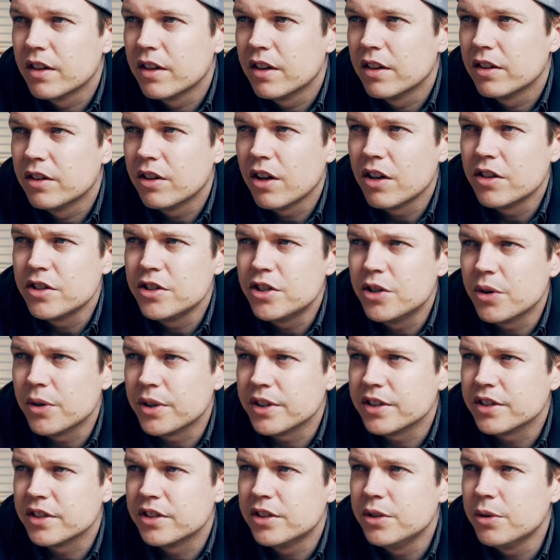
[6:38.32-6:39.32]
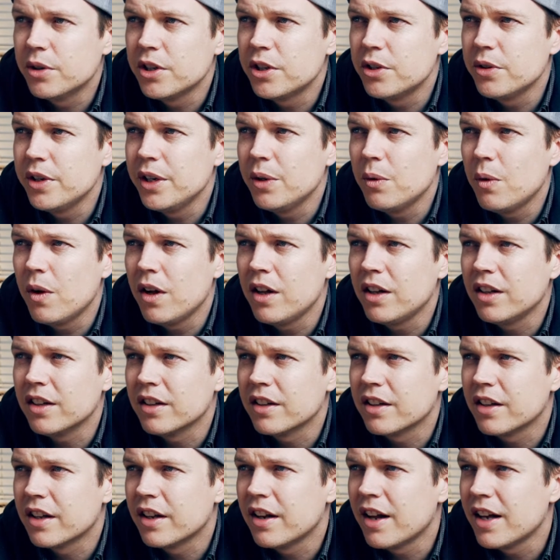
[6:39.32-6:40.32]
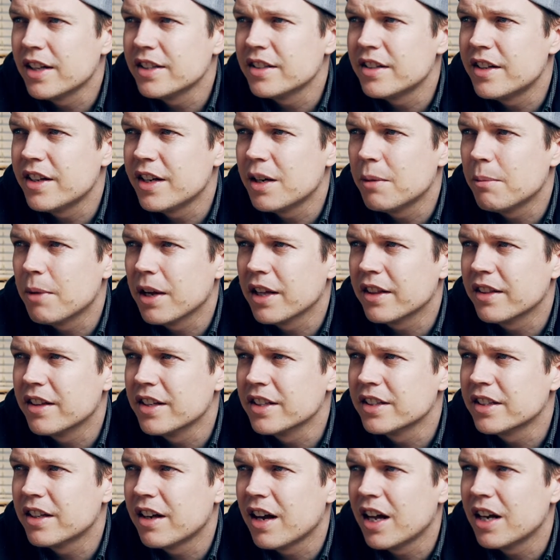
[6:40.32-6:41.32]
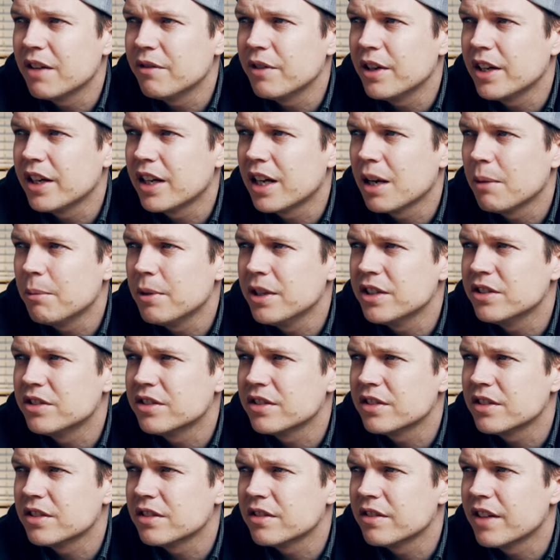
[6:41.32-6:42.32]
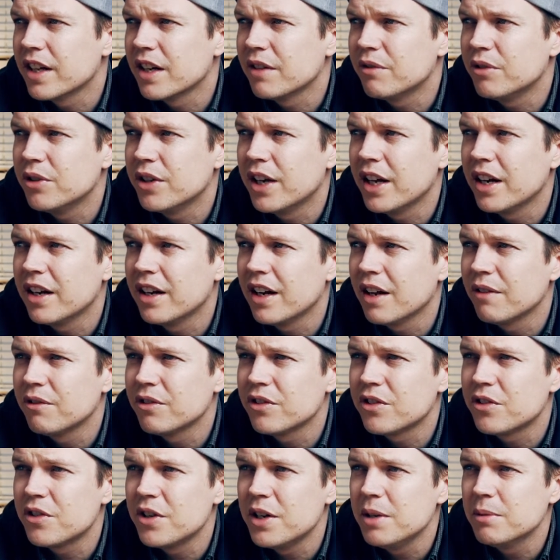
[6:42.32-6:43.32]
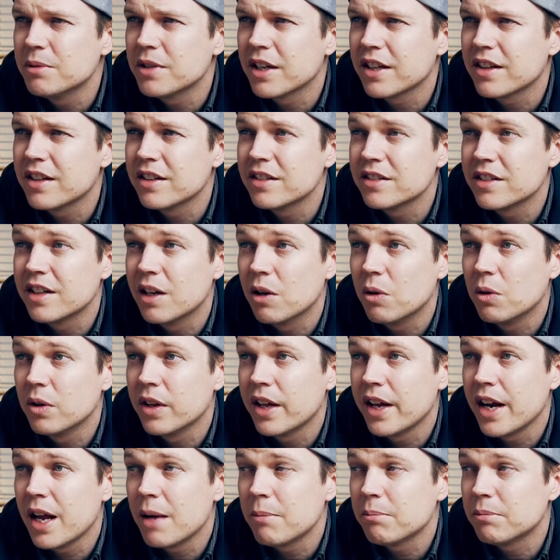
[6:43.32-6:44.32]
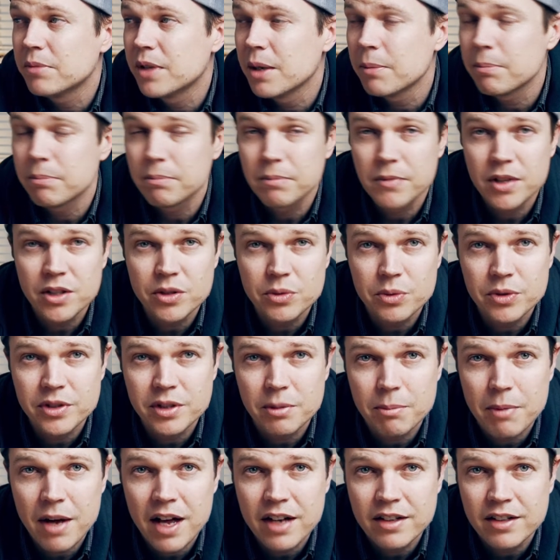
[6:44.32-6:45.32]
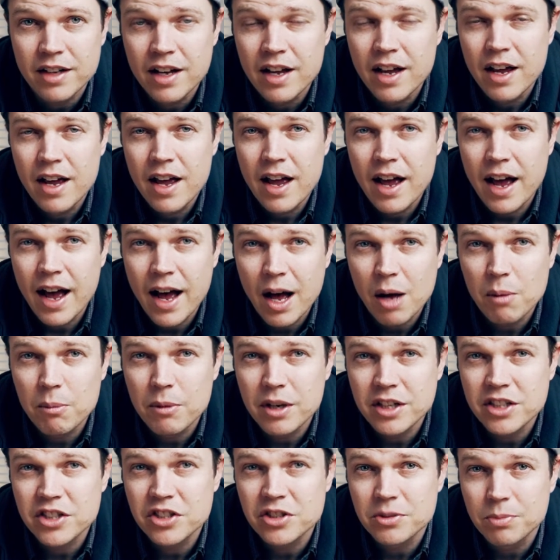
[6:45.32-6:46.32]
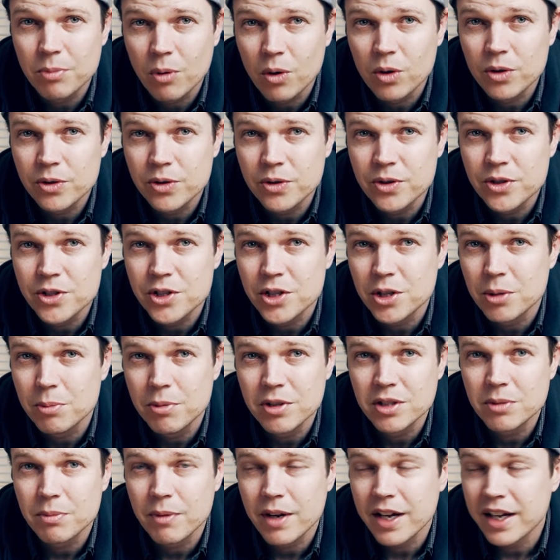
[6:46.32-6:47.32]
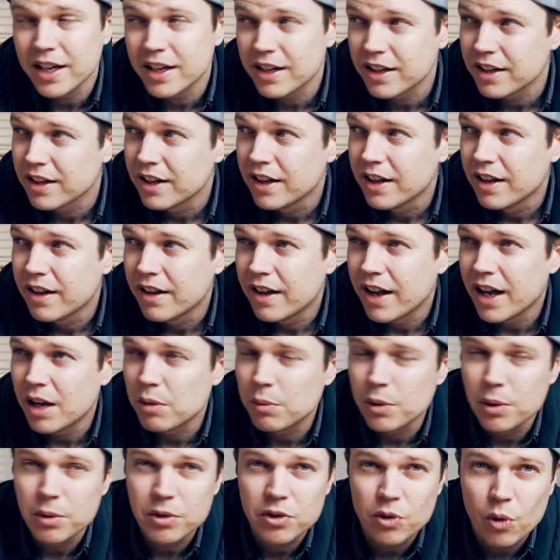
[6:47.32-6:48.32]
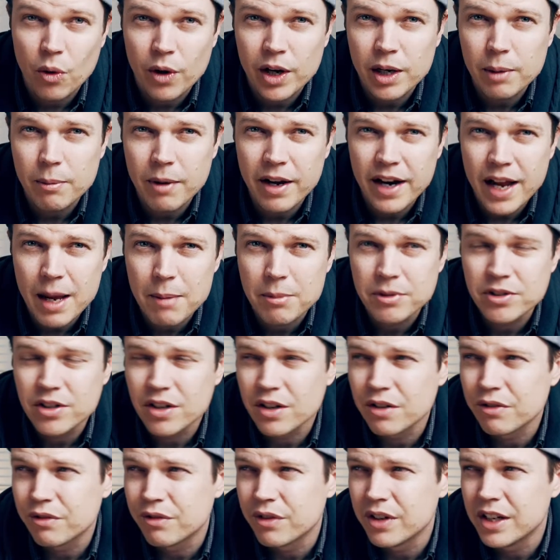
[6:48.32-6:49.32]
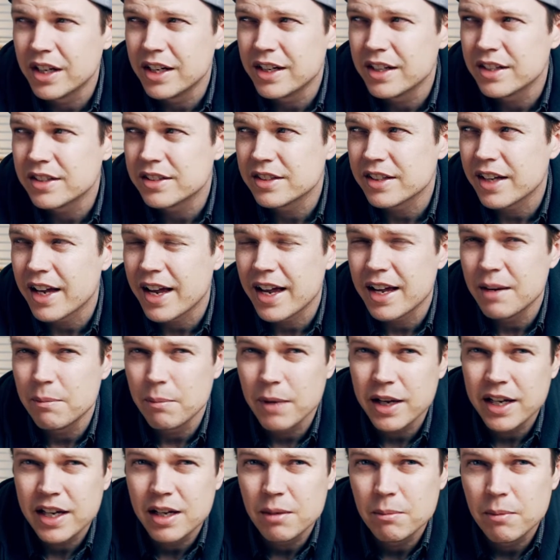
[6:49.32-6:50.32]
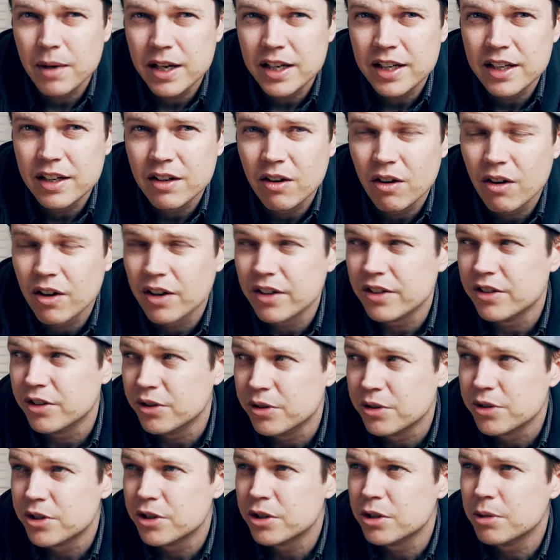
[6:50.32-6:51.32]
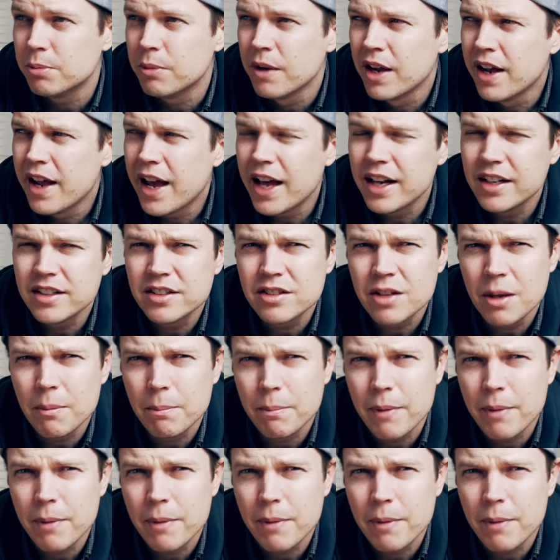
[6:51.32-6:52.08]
Don Joyce, you are doing well. The nice thing about this kind of income is that if you get enough streams like this, they all add up. Yep, this was about how much small YouTubers make, and we were talking about Amazon affiliates and making money on YouTube, and it's not